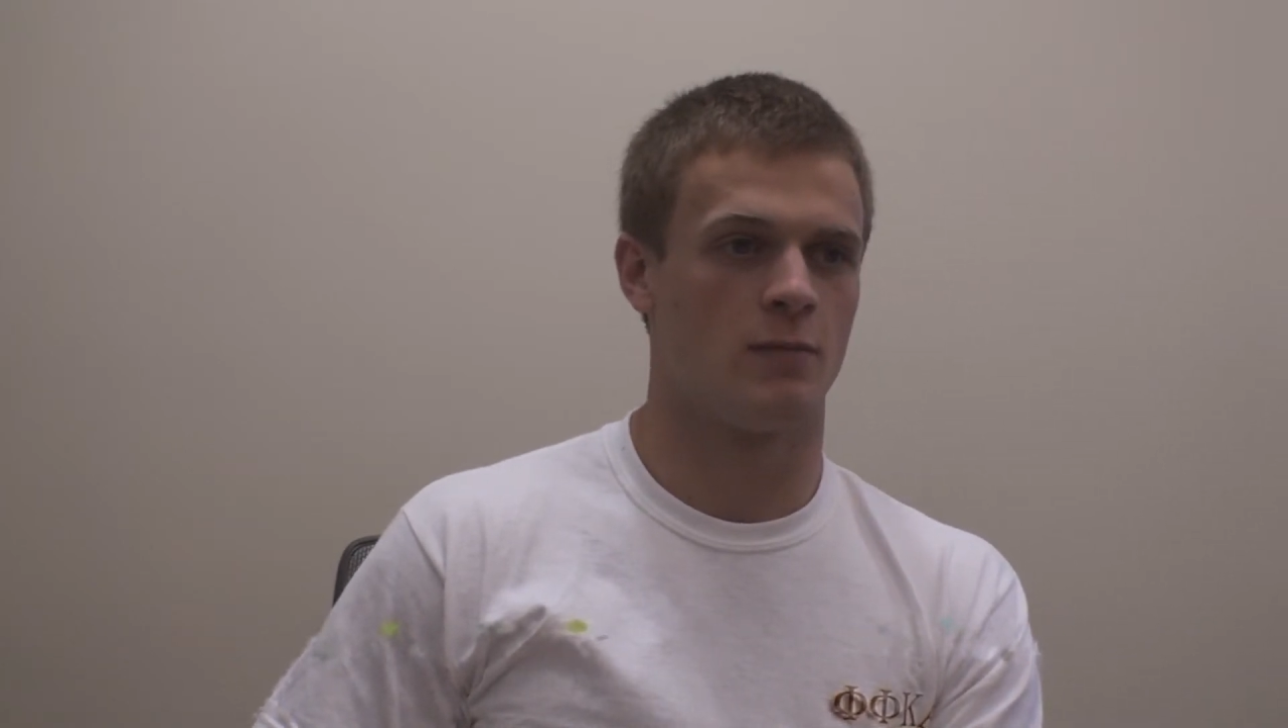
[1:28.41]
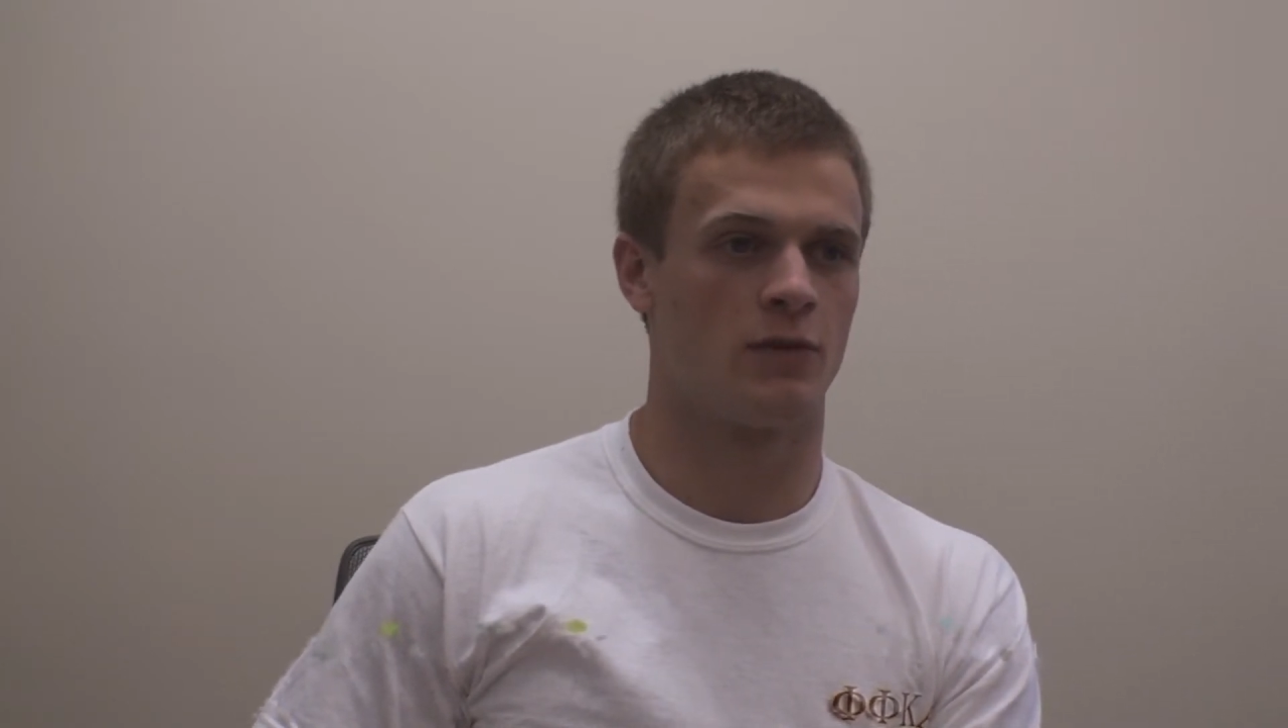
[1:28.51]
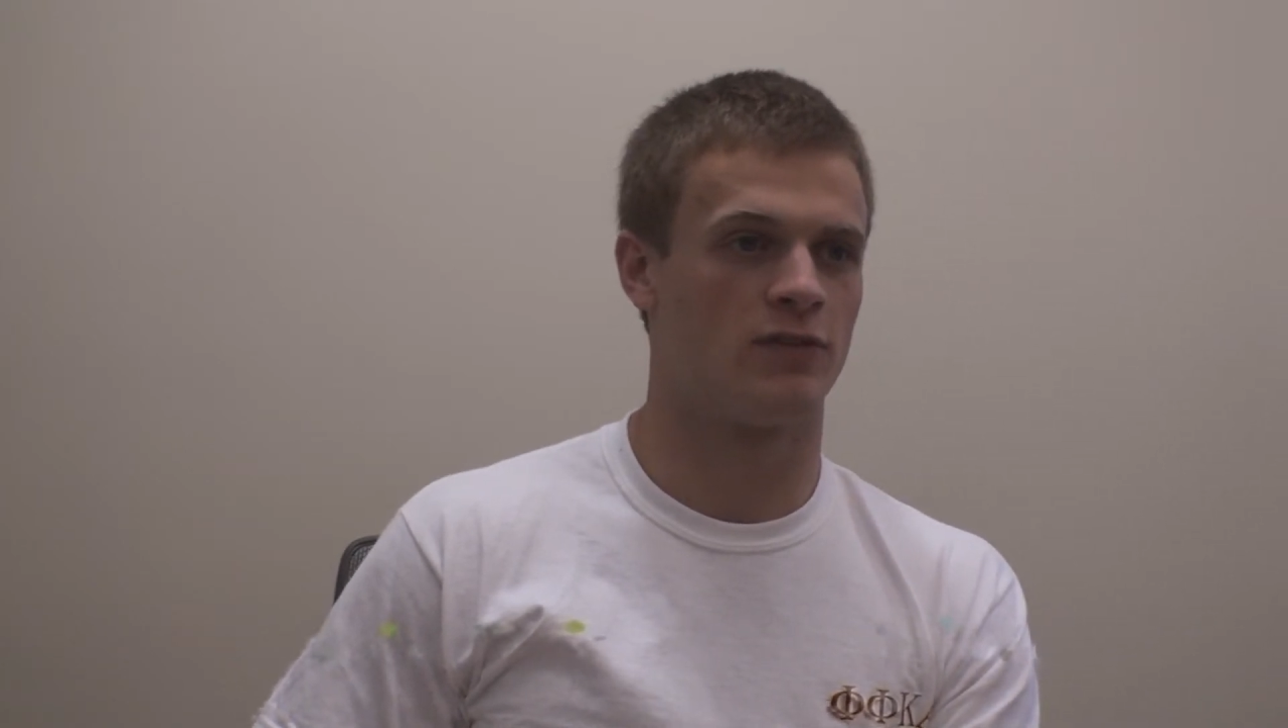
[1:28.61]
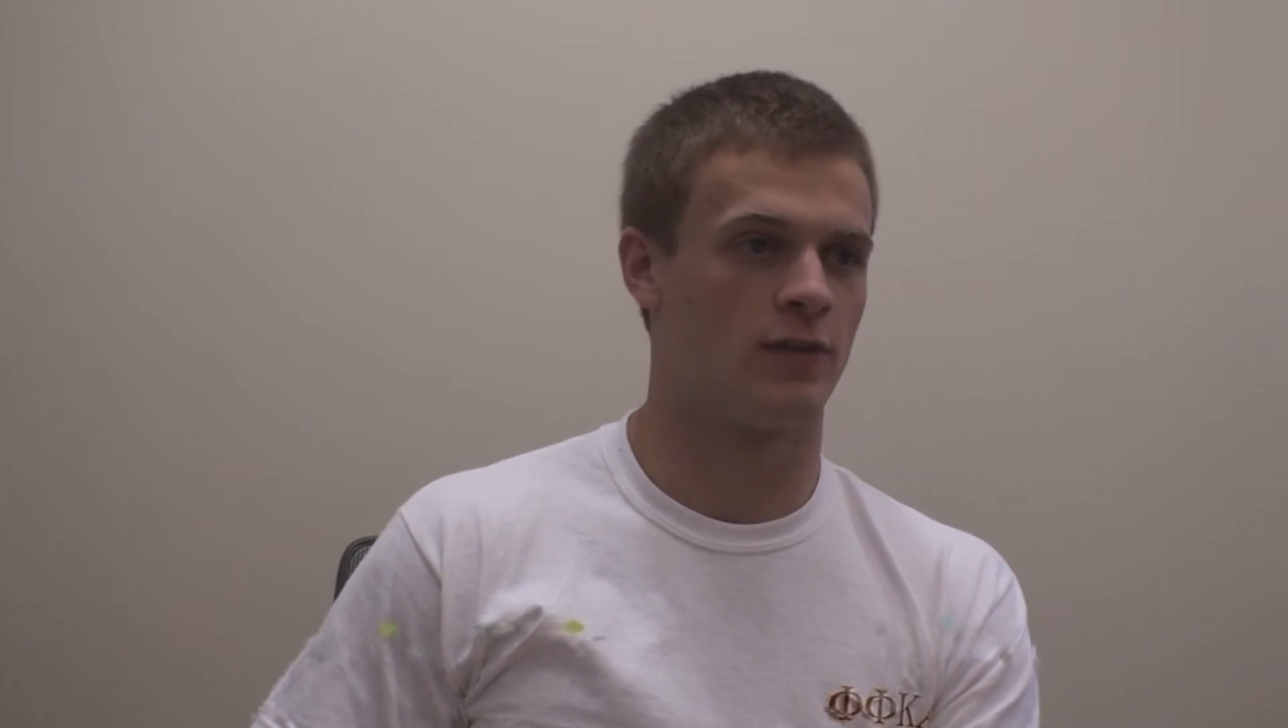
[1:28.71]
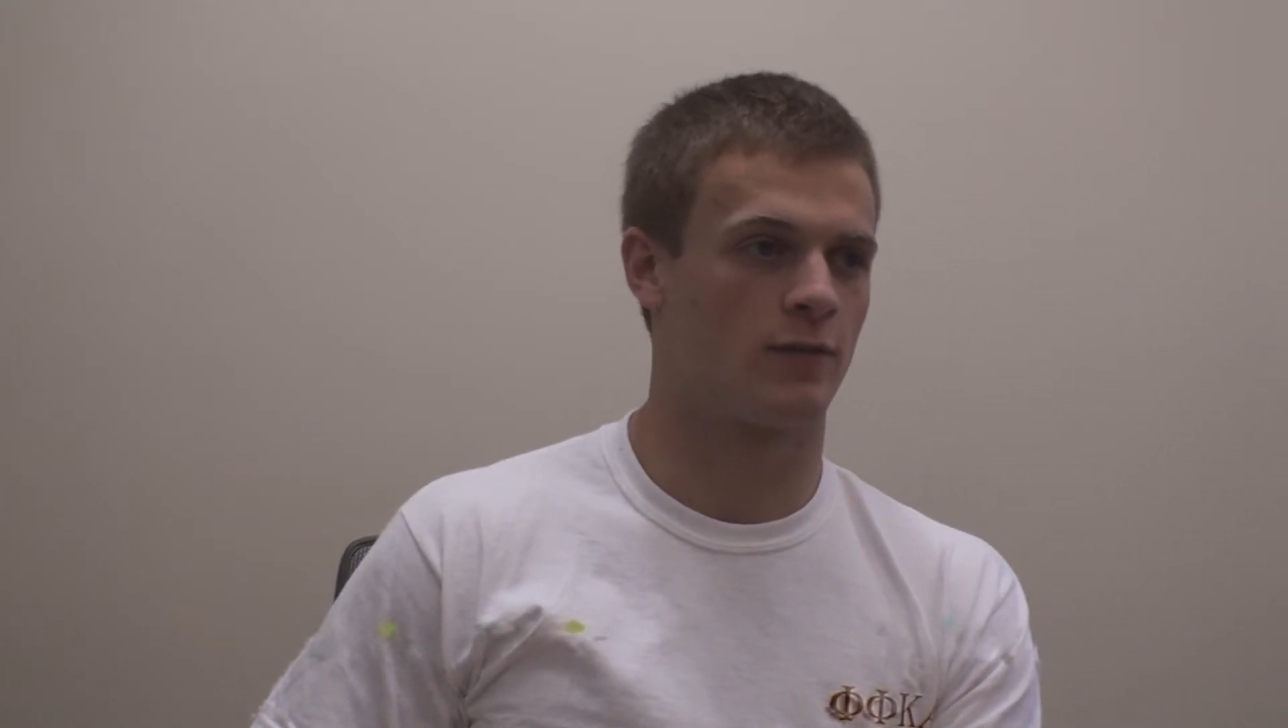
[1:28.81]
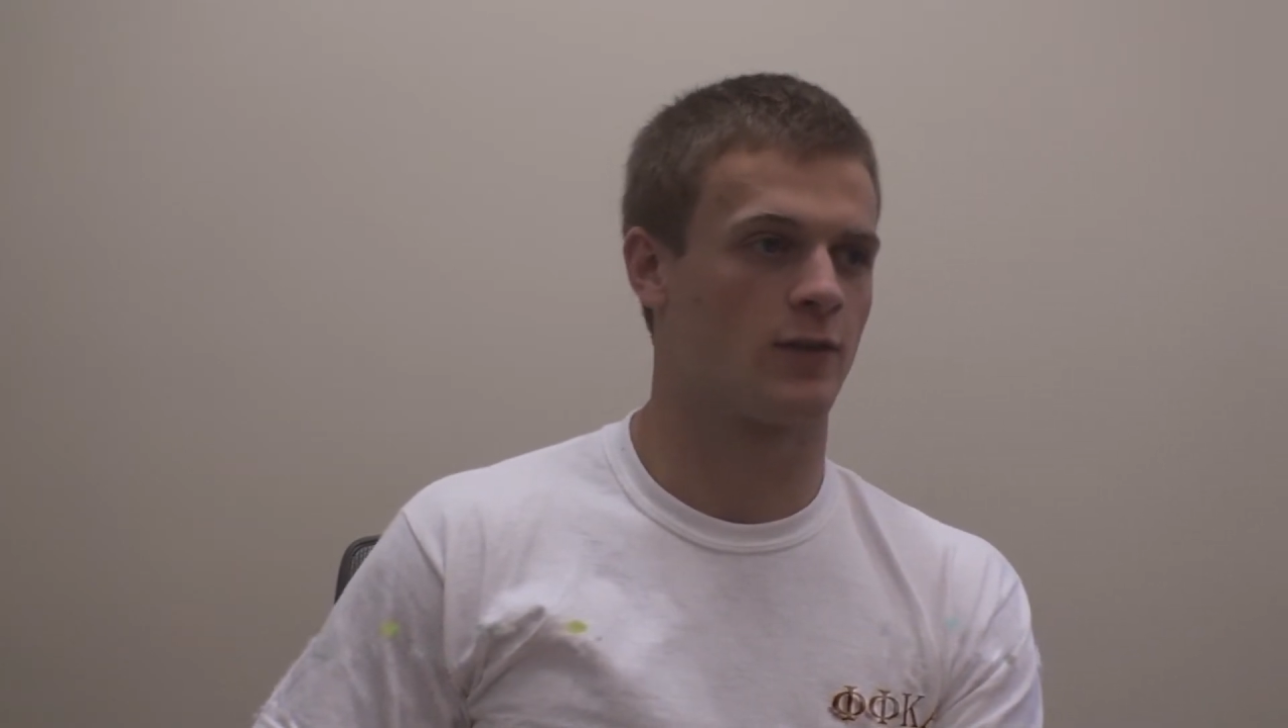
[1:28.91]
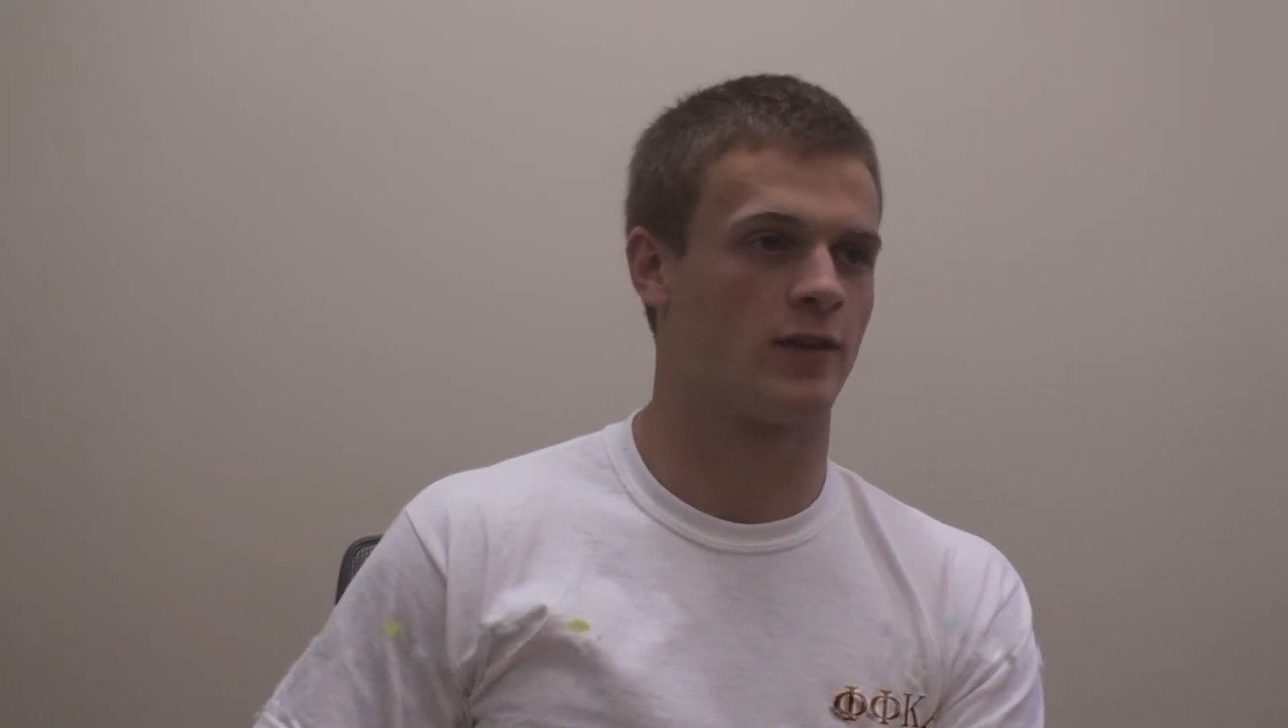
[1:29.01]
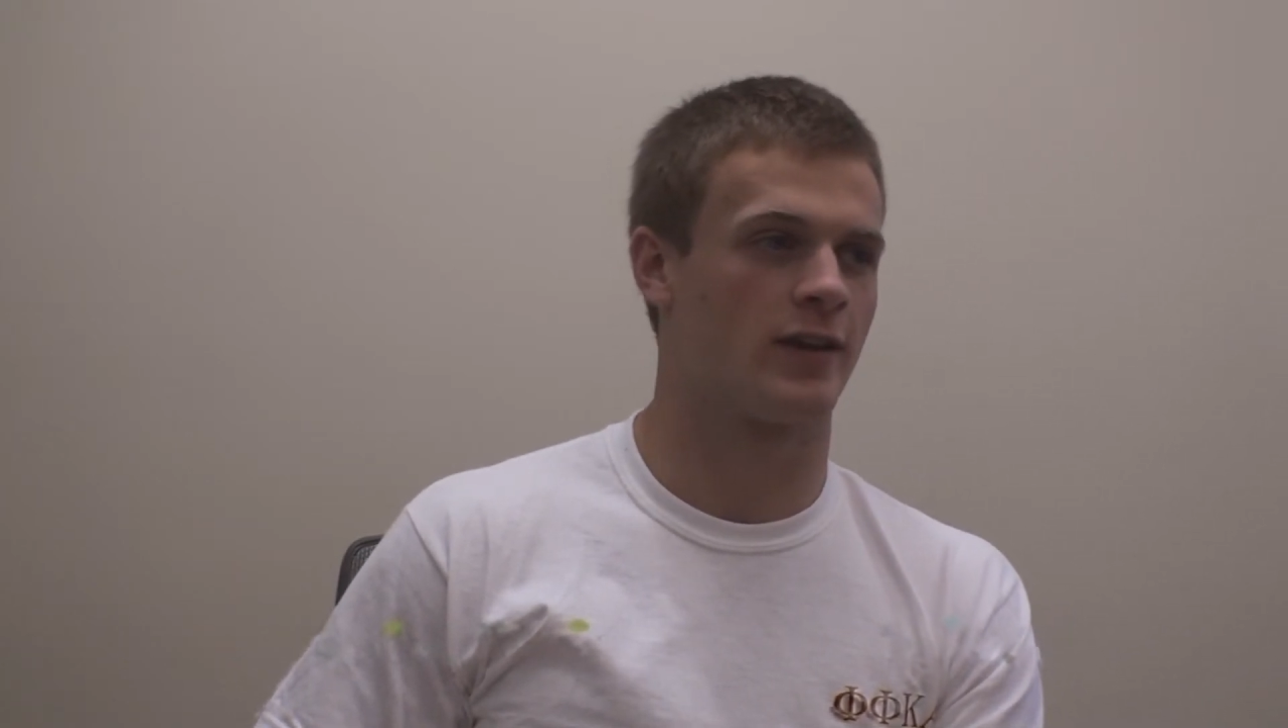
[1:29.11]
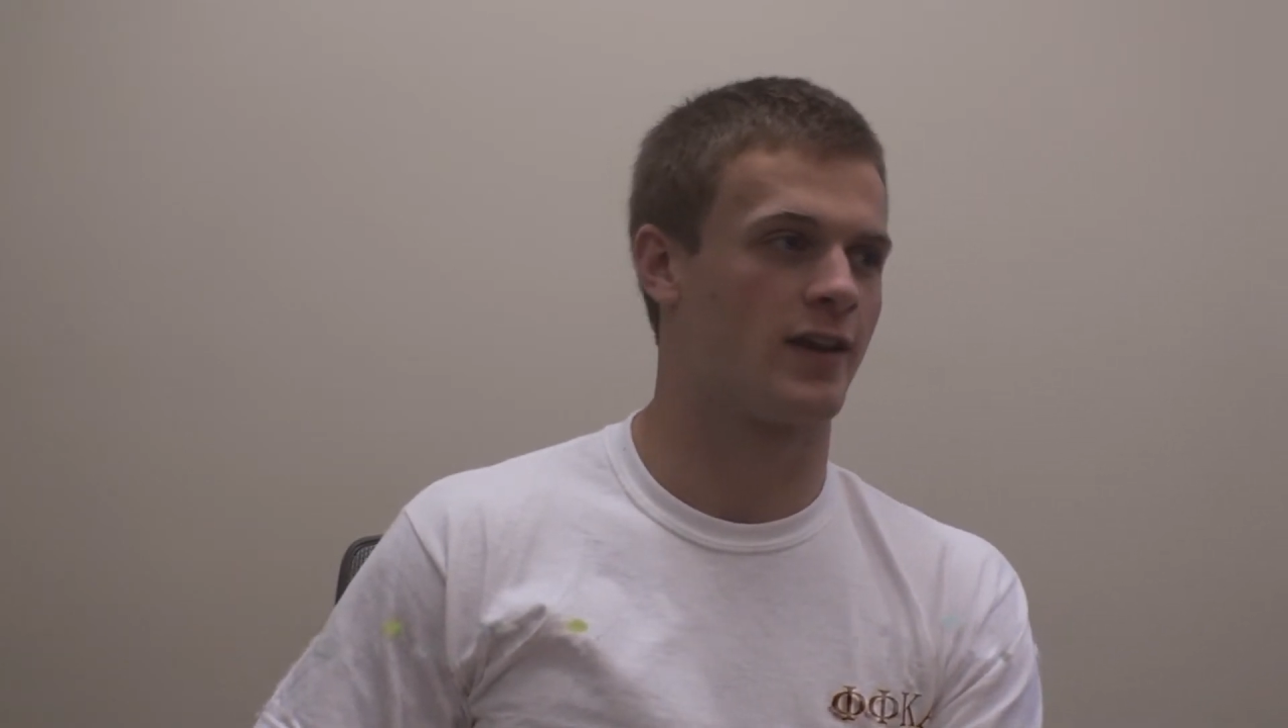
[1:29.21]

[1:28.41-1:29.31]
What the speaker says: which is difficult on a